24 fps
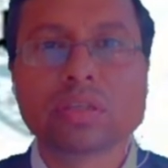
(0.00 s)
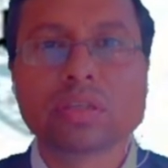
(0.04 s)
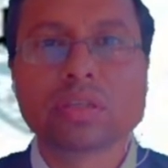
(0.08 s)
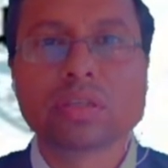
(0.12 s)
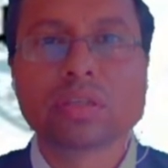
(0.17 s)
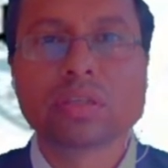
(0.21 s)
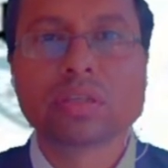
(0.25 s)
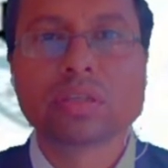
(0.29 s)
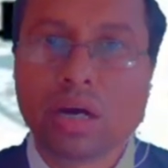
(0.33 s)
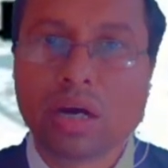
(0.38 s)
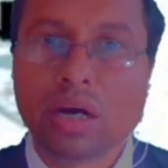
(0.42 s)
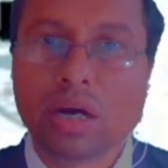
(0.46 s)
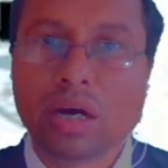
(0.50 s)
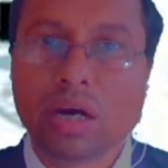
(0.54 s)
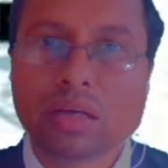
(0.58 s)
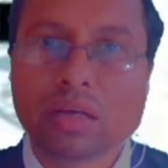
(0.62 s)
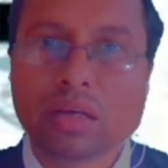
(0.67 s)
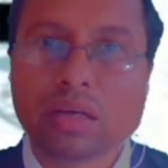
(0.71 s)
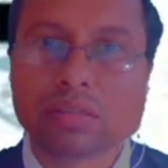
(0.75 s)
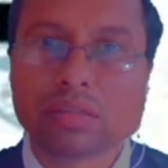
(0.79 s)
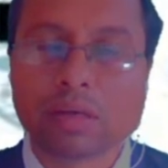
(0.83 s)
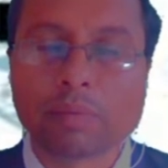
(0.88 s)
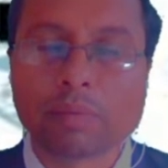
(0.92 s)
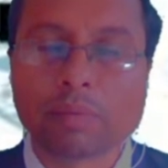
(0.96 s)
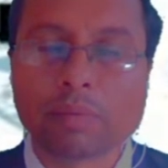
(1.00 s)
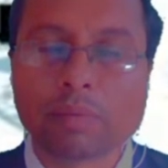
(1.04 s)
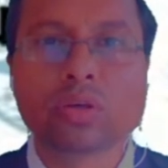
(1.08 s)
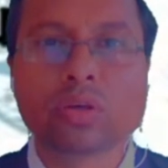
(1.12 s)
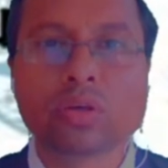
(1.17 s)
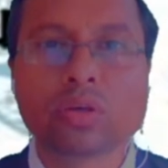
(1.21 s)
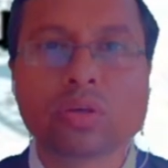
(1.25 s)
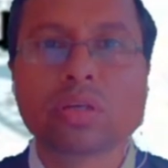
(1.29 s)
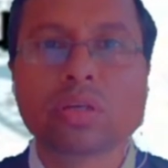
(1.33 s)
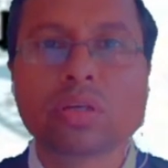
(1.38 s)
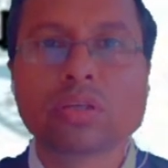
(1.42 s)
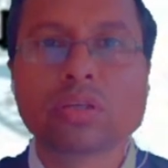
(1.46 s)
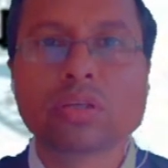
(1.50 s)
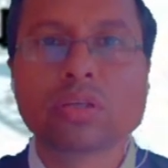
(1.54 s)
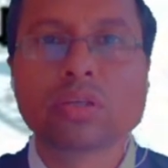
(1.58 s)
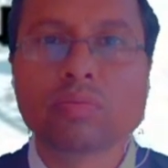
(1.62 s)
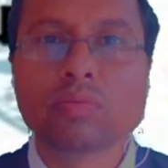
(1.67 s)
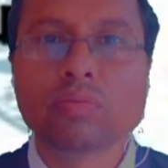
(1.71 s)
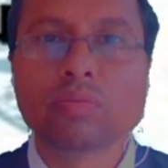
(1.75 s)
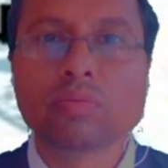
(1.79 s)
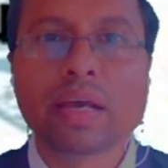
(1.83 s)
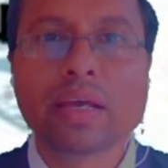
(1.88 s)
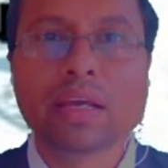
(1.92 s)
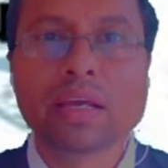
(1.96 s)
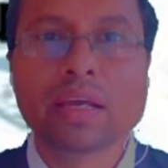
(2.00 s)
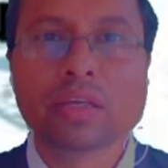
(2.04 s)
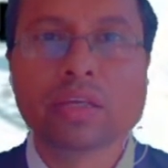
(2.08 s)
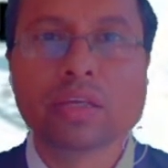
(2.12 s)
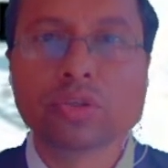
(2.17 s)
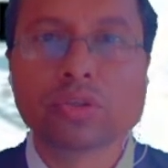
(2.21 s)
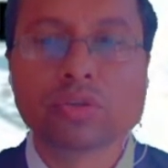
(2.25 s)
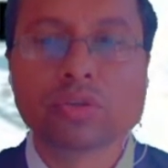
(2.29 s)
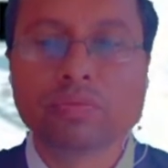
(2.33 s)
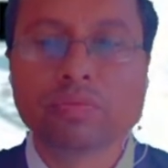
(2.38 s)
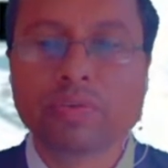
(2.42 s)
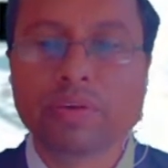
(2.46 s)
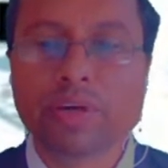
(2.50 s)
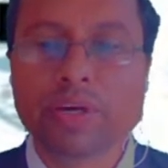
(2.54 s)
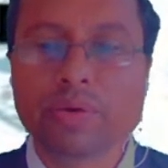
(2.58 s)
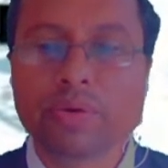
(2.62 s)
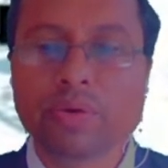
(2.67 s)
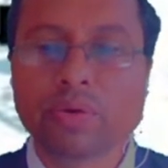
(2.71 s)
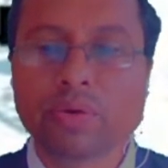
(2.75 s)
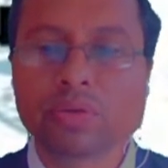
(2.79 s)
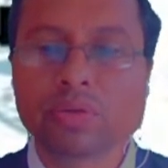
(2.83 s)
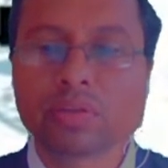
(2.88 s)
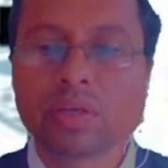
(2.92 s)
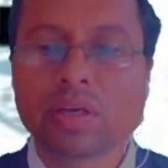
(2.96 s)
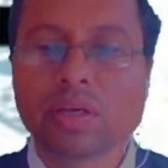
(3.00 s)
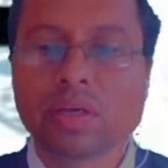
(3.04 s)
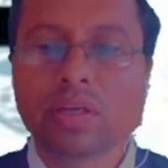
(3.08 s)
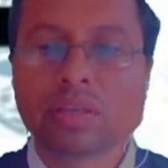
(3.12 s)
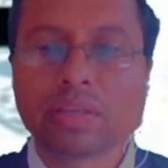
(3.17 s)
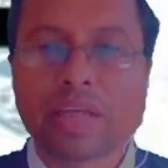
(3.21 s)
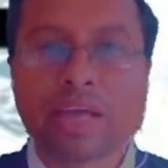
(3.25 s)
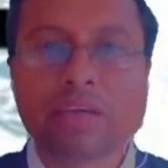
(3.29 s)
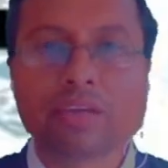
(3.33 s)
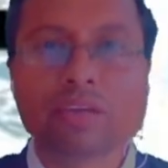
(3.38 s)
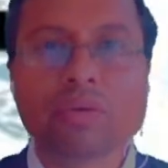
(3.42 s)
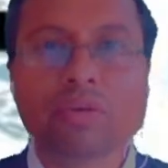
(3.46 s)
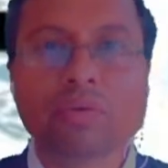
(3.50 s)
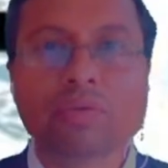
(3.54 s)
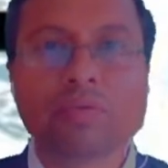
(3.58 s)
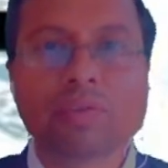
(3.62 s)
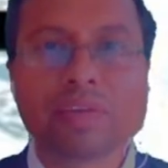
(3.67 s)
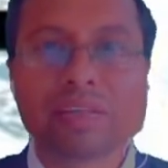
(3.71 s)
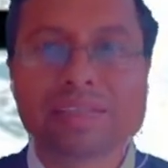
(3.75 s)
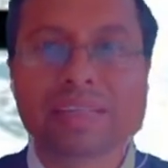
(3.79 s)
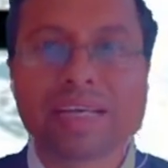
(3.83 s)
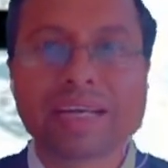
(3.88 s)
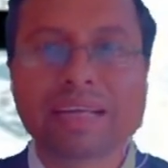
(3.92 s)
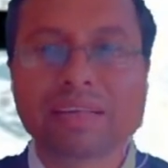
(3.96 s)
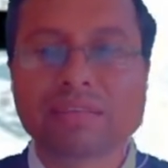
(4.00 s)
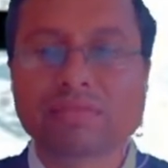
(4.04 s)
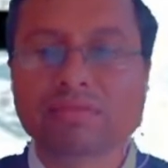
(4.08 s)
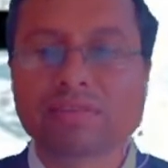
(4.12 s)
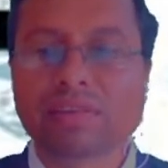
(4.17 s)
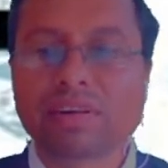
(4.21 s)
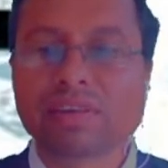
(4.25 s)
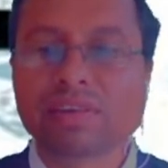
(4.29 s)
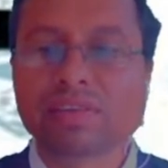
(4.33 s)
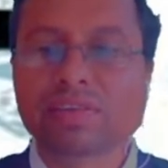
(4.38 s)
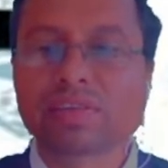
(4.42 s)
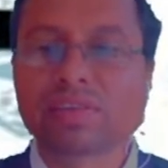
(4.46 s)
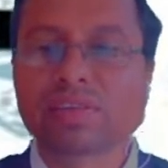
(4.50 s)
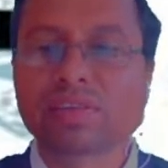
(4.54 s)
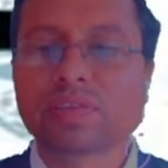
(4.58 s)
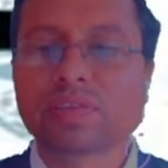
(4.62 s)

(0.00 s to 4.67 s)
your support to my YouTube videos. Thank you once again, friends.